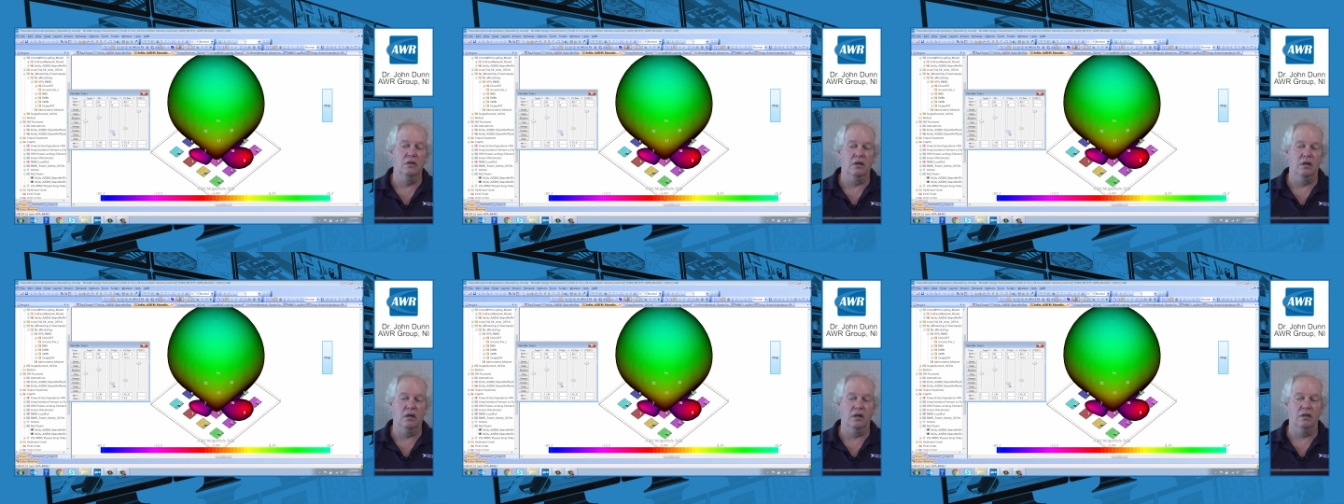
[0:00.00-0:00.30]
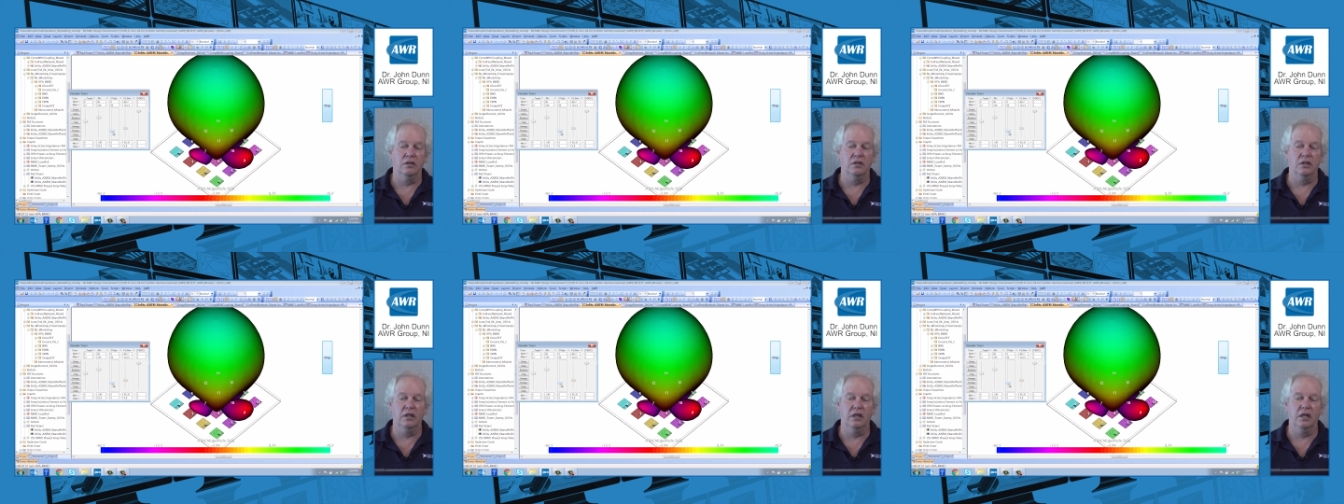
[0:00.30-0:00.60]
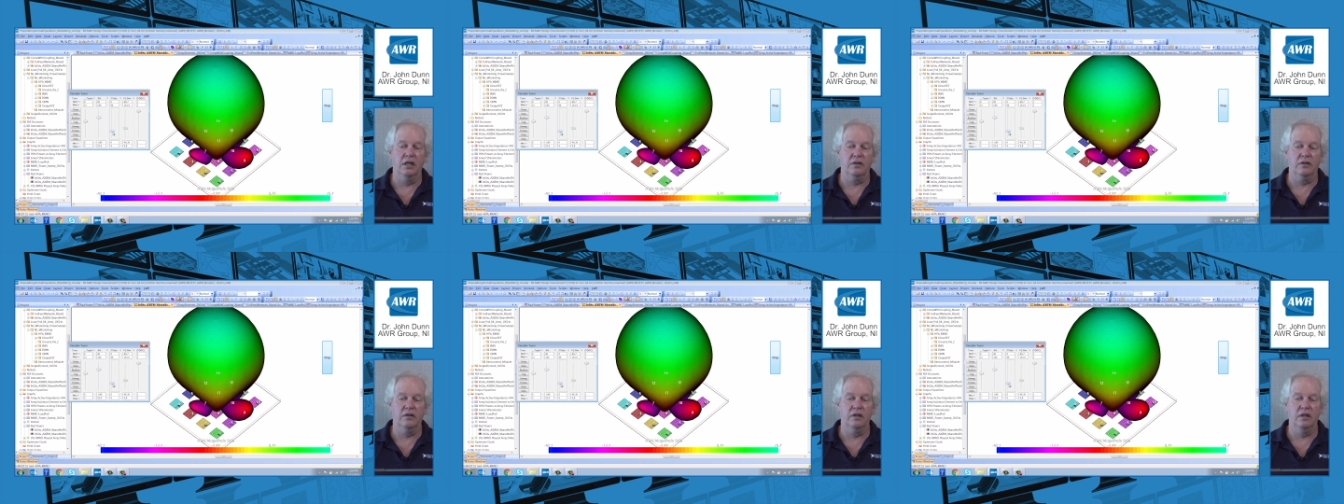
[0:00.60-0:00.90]
uh, to
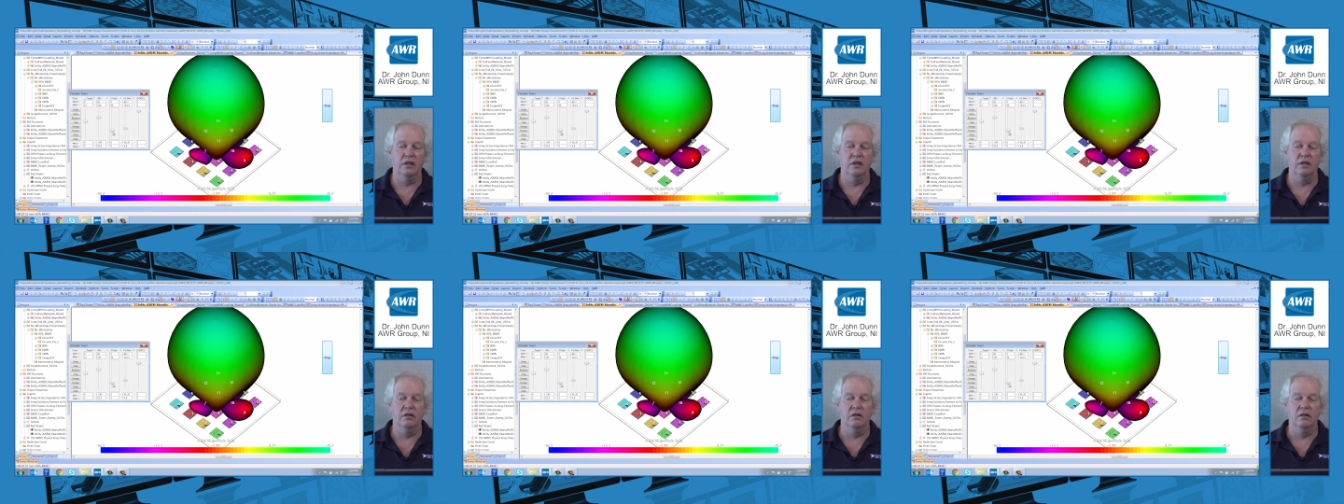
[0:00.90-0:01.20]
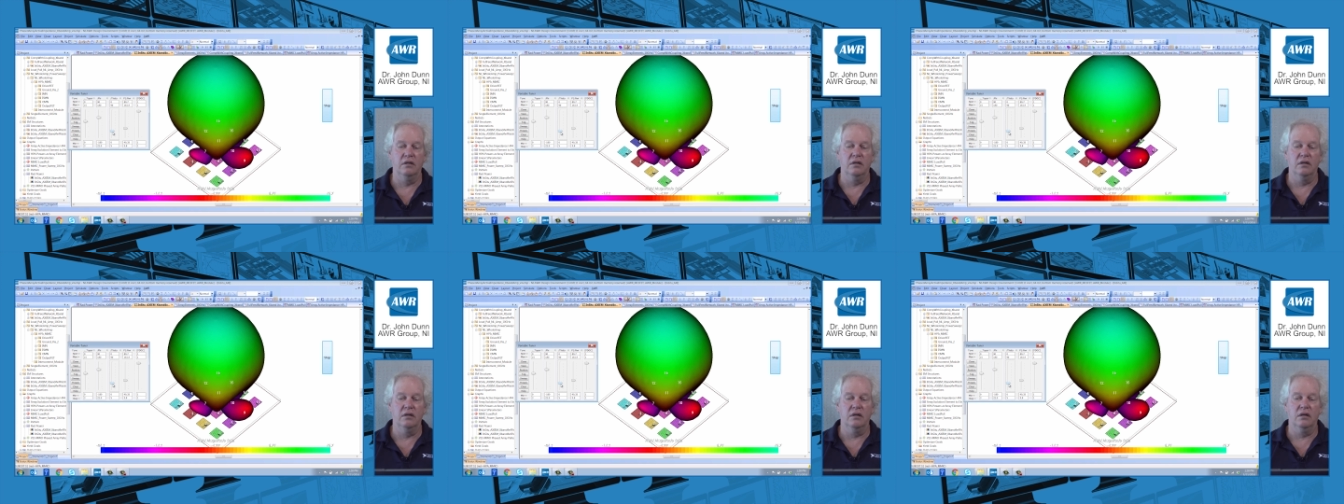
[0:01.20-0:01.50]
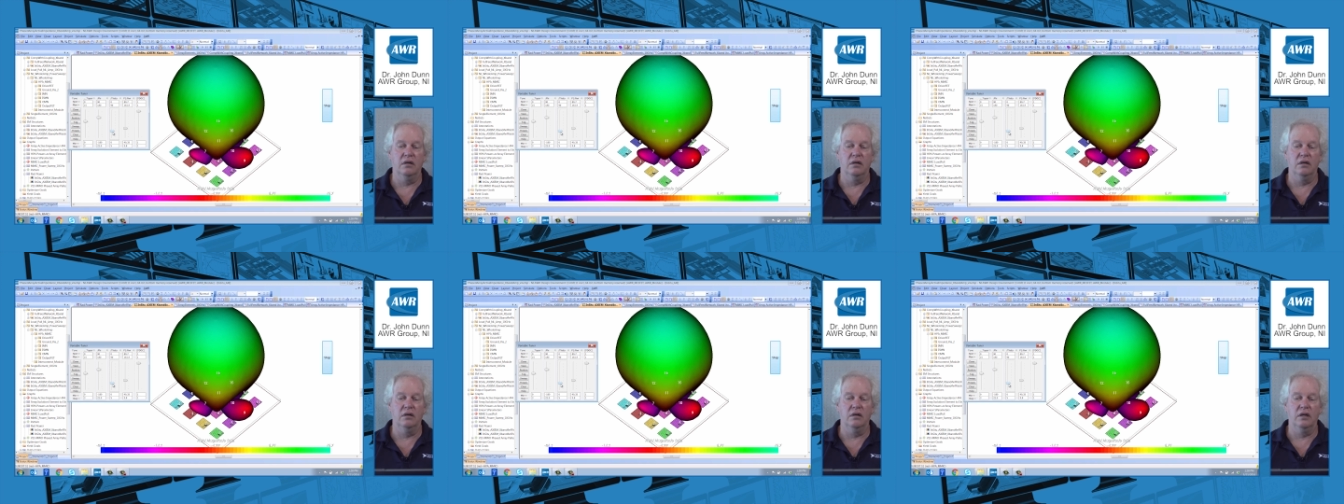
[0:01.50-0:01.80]
get the
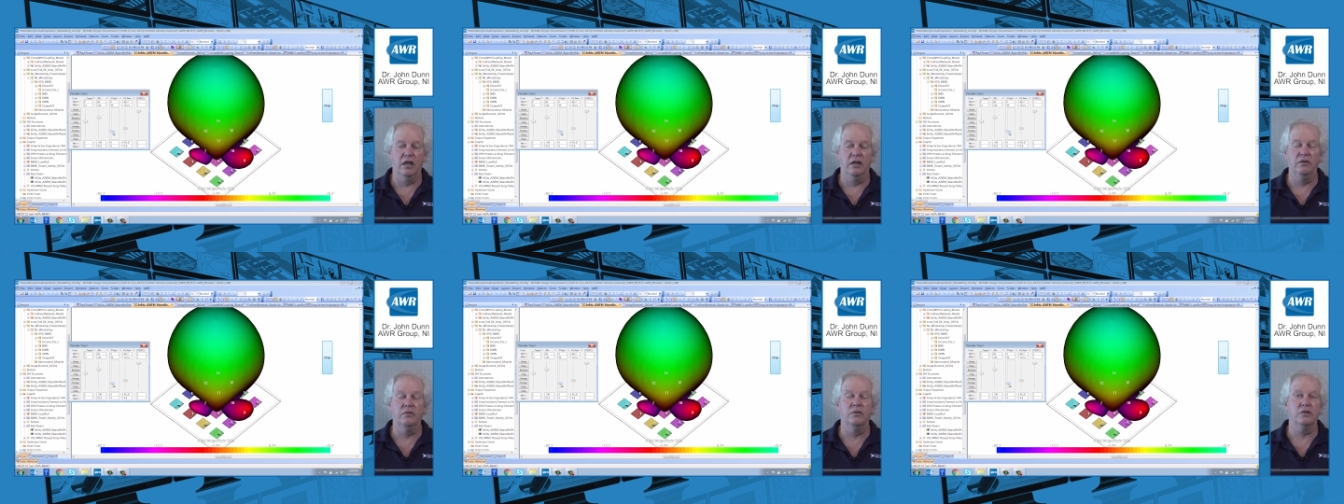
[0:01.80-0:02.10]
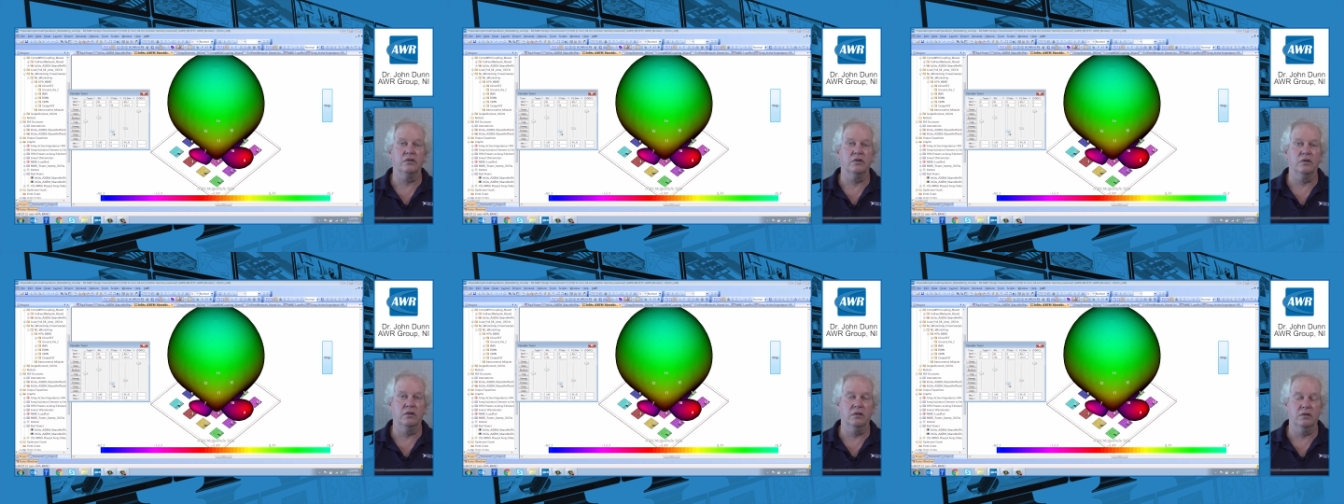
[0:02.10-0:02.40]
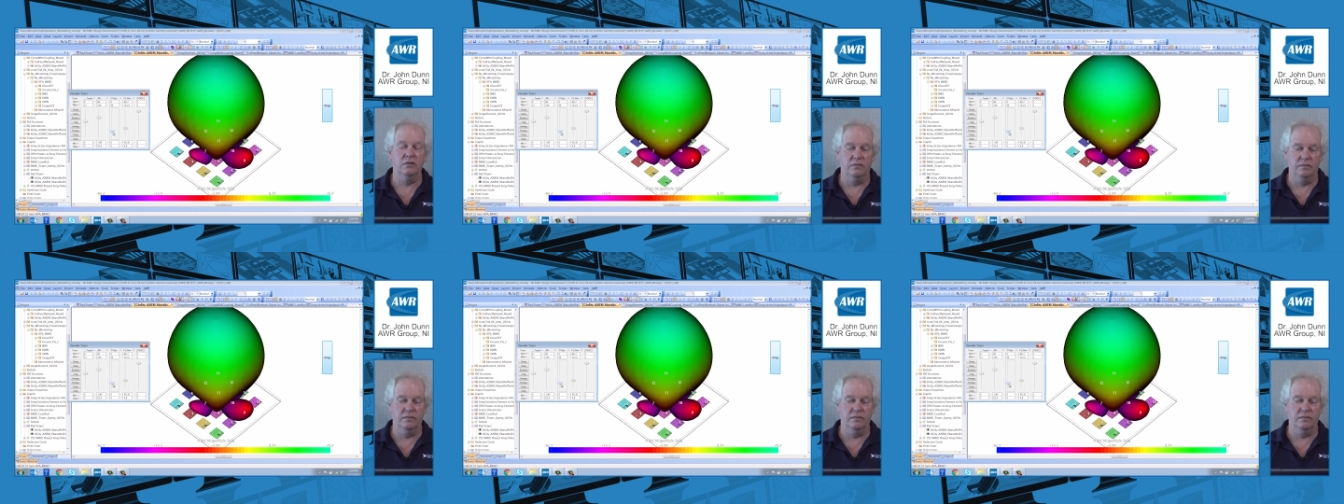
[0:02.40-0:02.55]
uh, end result.